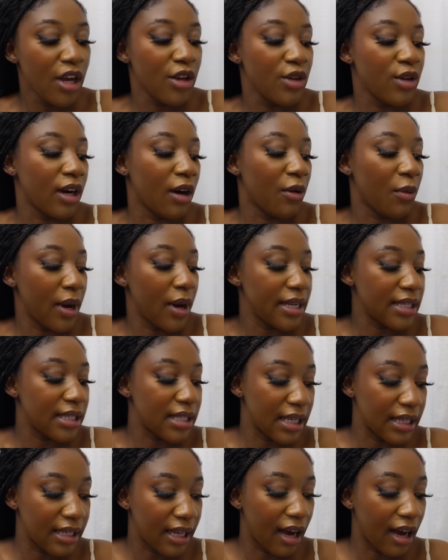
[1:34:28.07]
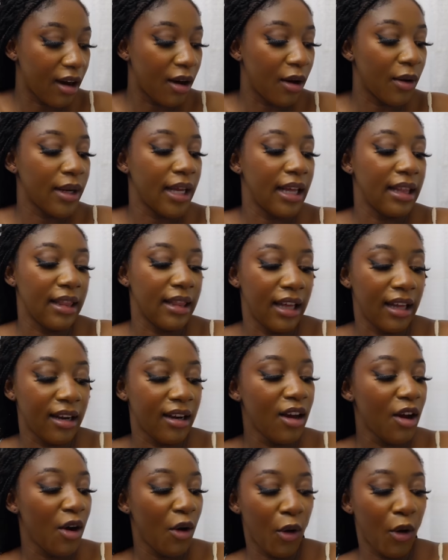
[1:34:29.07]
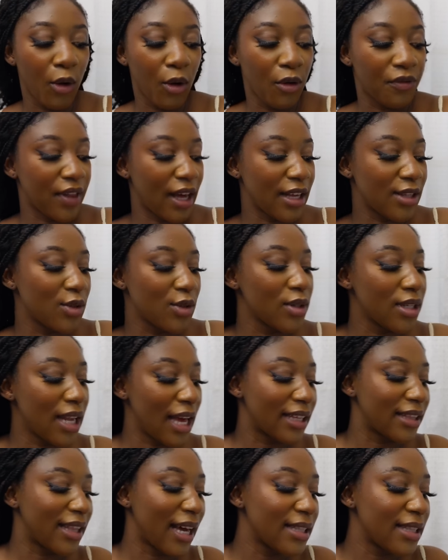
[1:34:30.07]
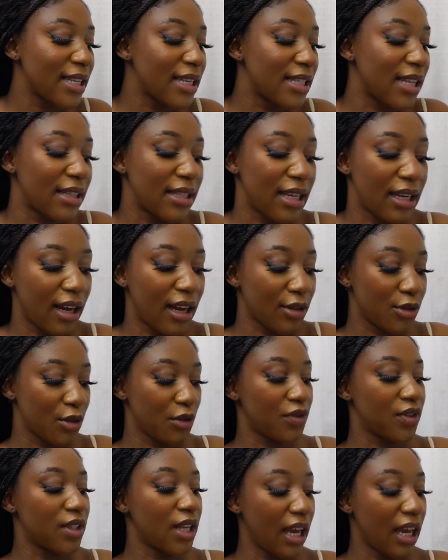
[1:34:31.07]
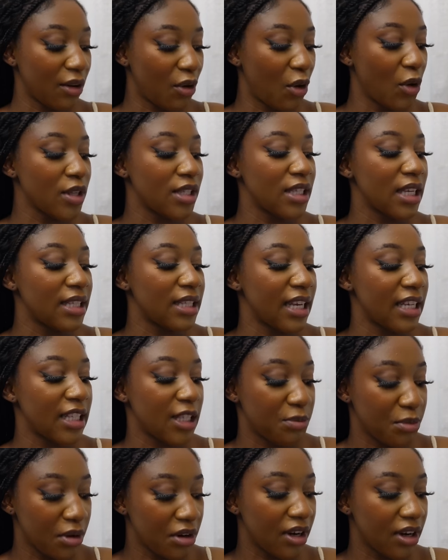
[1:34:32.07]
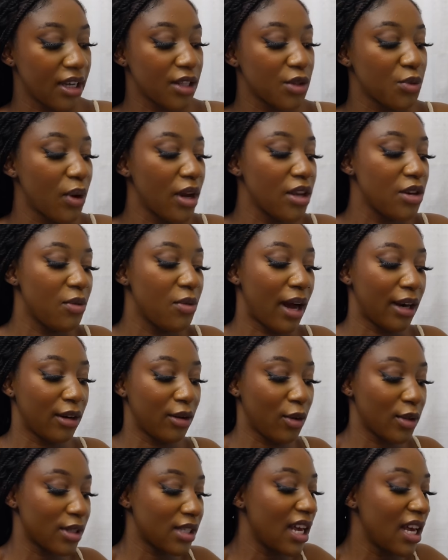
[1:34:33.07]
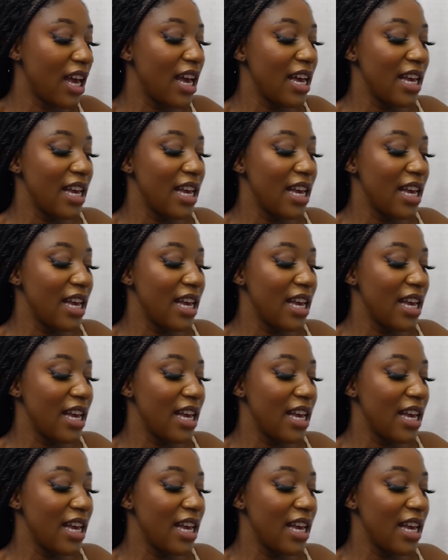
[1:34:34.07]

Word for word: you can go and sit down and then all of that so like that is a 10 out of 10 concert experience where you are not